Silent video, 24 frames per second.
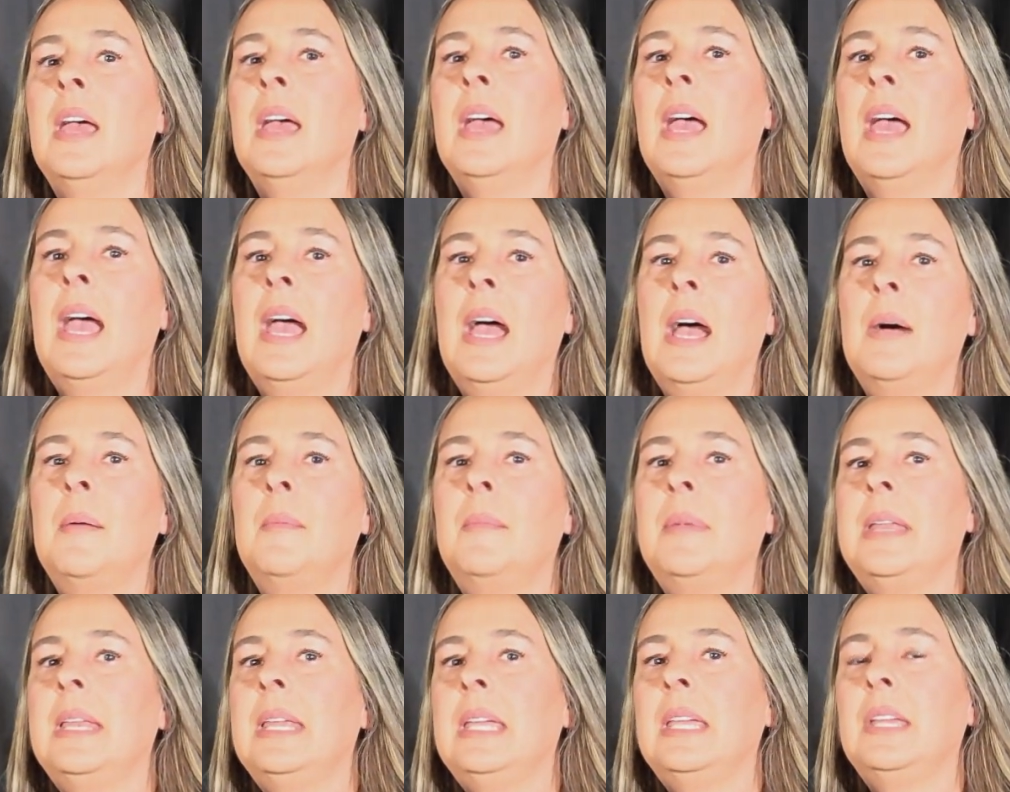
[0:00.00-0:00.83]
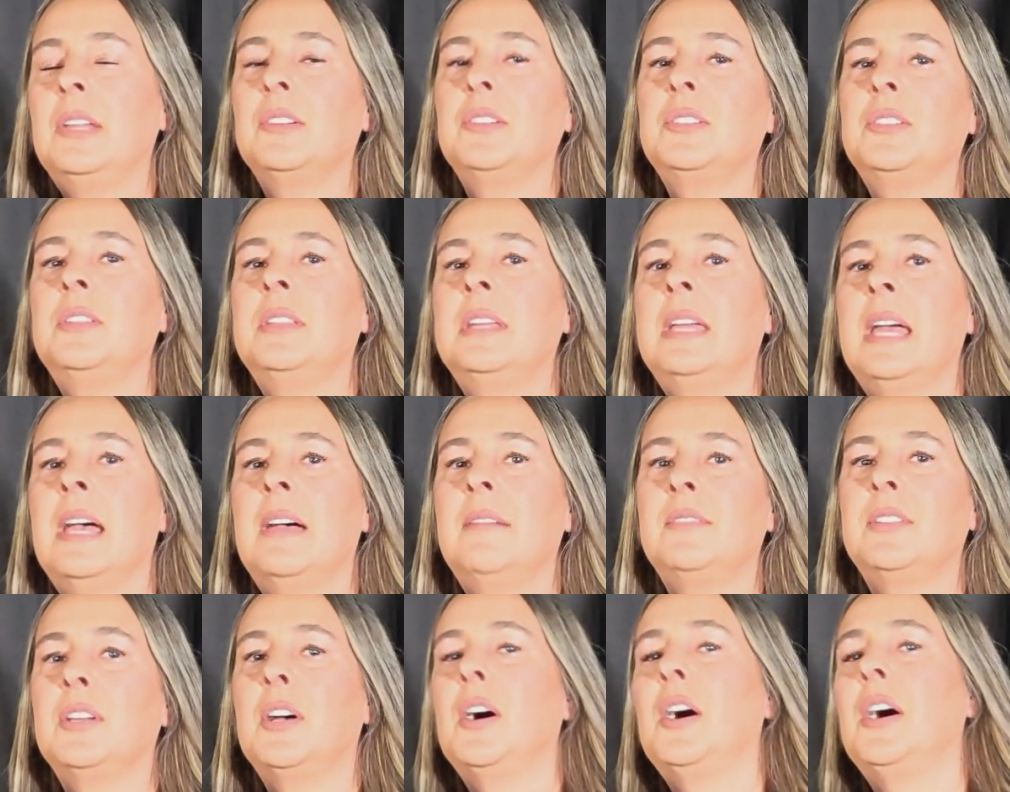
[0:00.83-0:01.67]
How many, do they
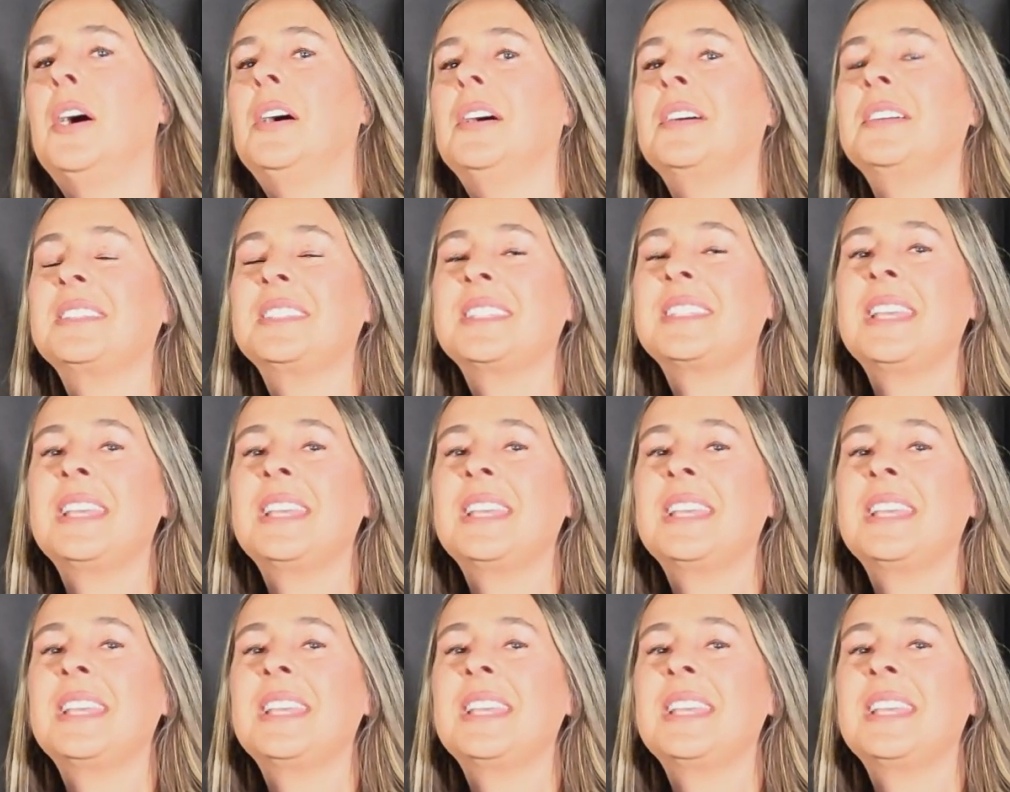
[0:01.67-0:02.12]
have dogs?